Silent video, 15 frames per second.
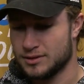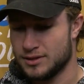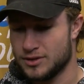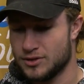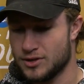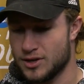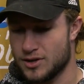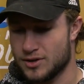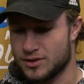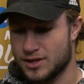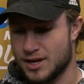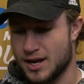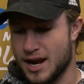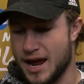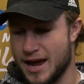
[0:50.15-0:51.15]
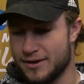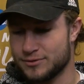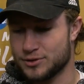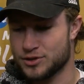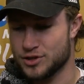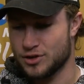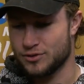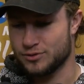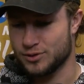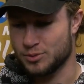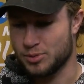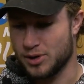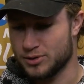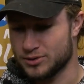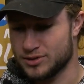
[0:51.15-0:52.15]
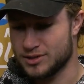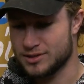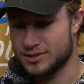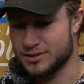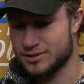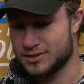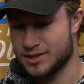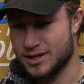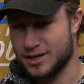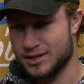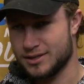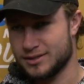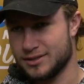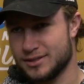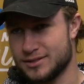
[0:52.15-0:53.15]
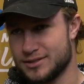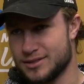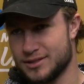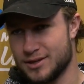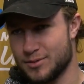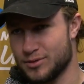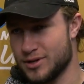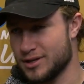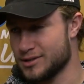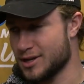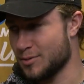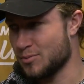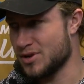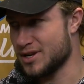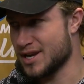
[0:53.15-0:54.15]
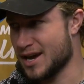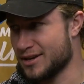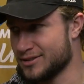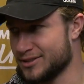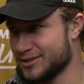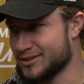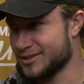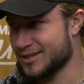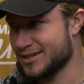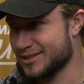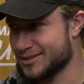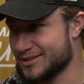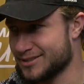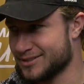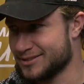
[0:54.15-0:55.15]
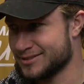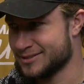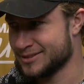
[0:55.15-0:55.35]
the only other thing I have to show for postseason is like a NCAA like medallion thing.